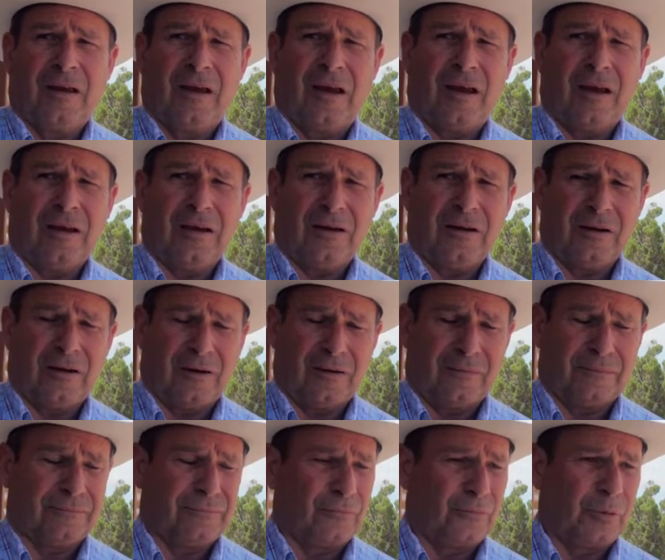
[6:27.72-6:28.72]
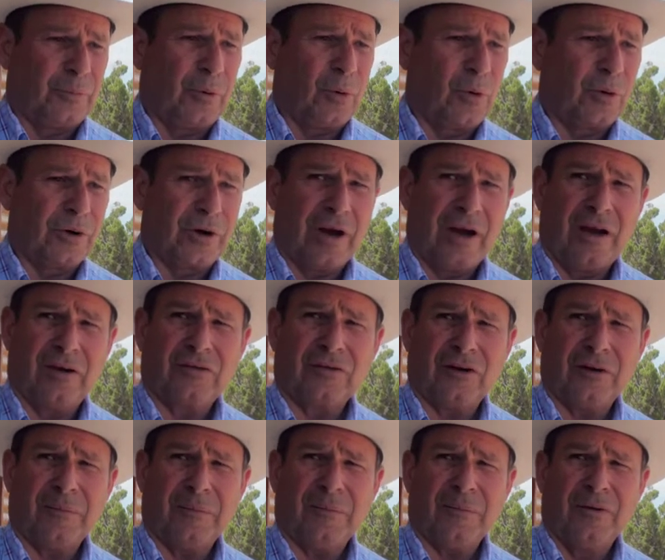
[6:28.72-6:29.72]
a reporter asked
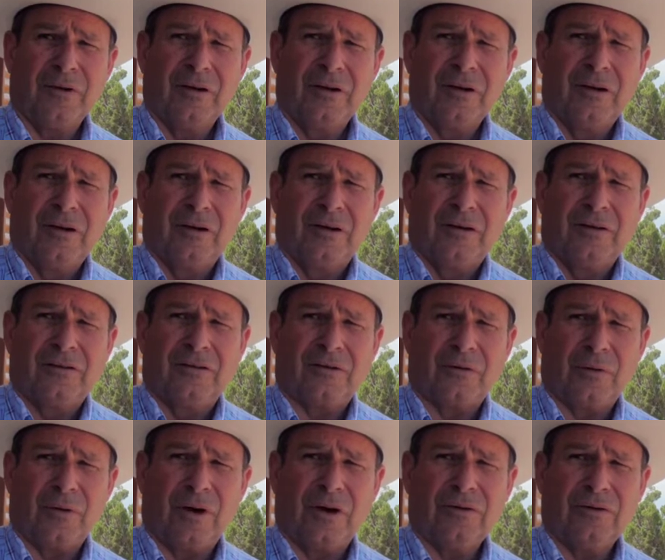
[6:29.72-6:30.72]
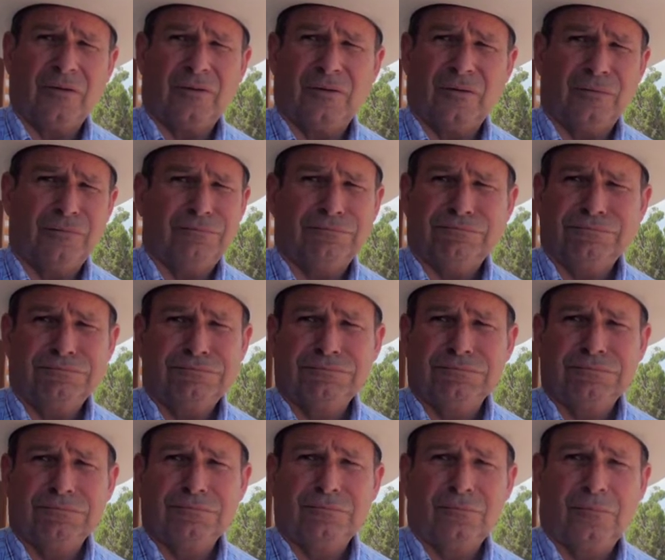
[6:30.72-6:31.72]
him, "So Reginald,
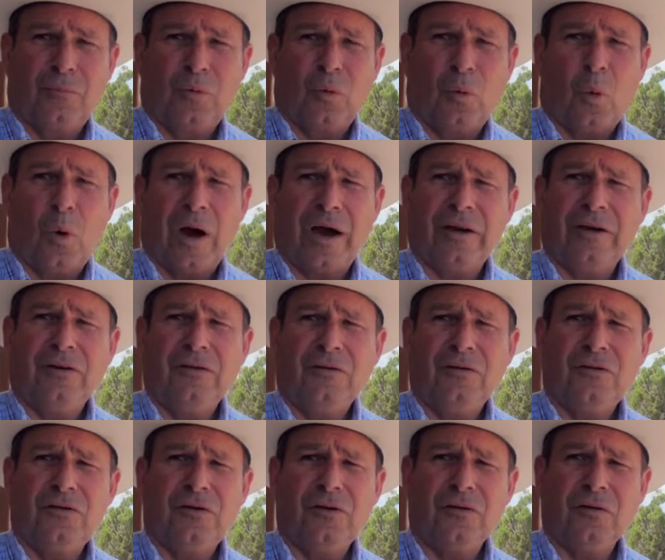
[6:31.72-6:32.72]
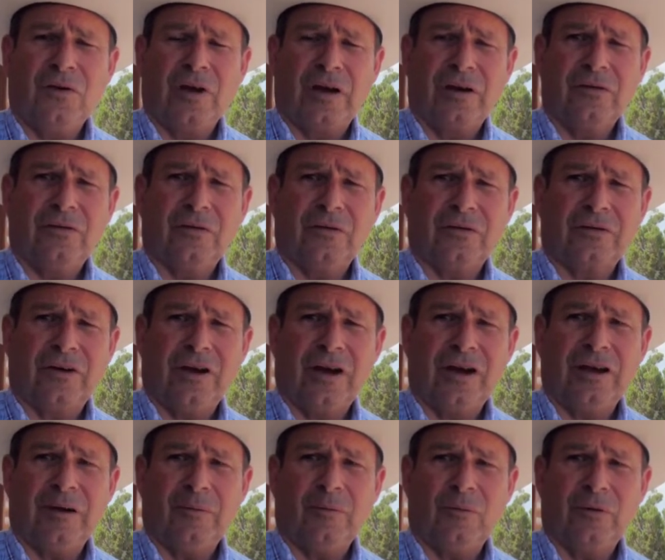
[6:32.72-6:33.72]
why do you shoot dangerous
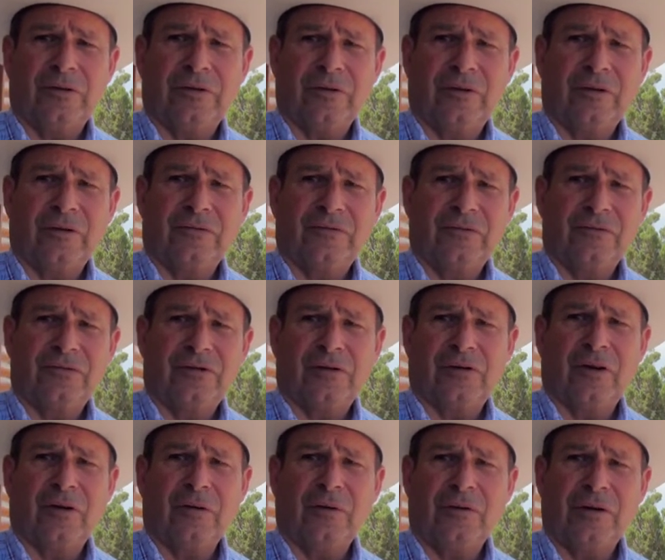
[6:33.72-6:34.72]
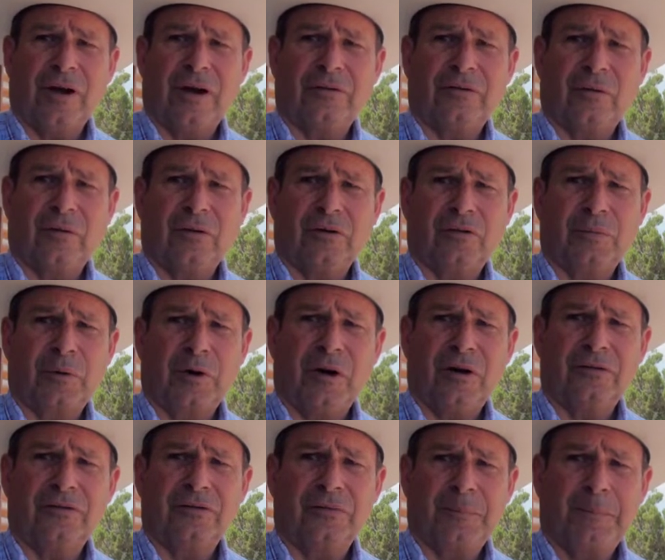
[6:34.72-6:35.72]
game with a 600 Nitro
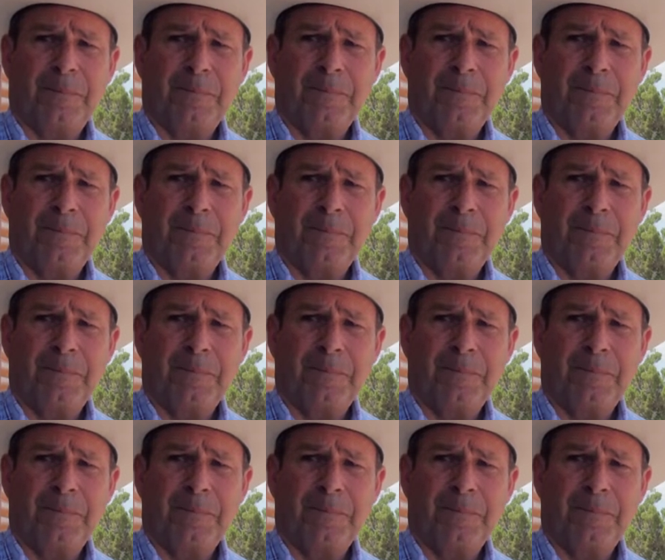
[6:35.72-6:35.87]
Express?"